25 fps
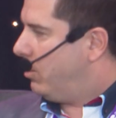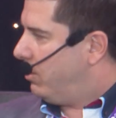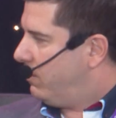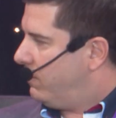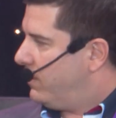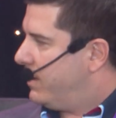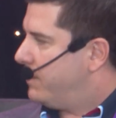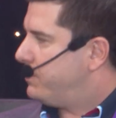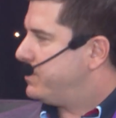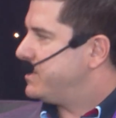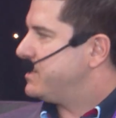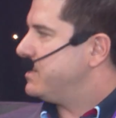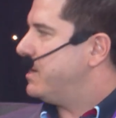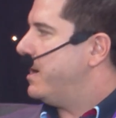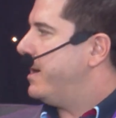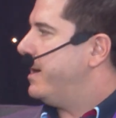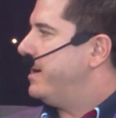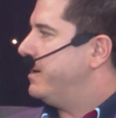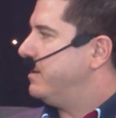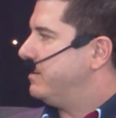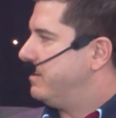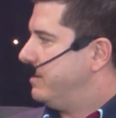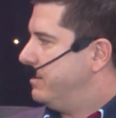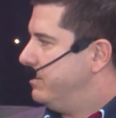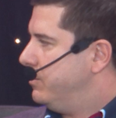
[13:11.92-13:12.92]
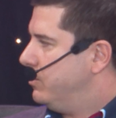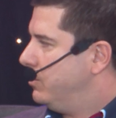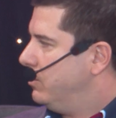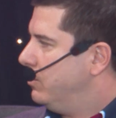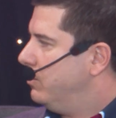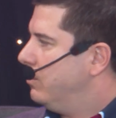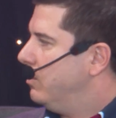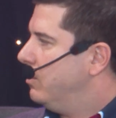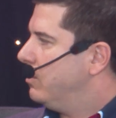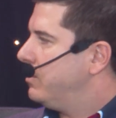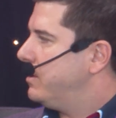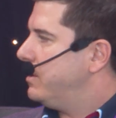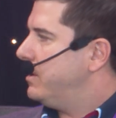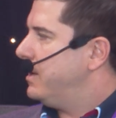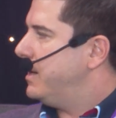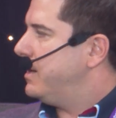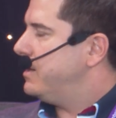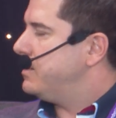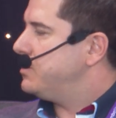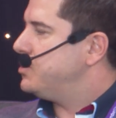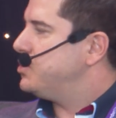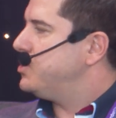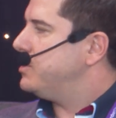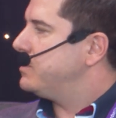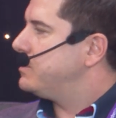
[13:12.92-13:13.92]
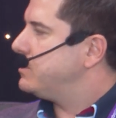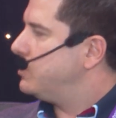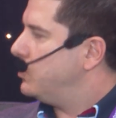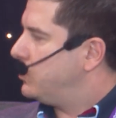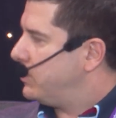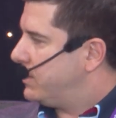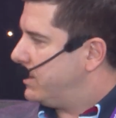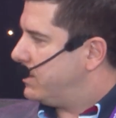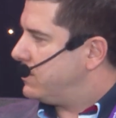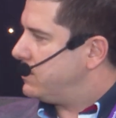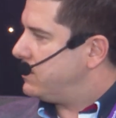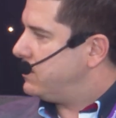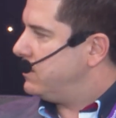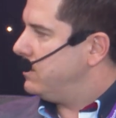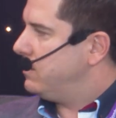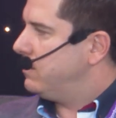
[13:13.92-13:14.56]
website and localize, just to test it.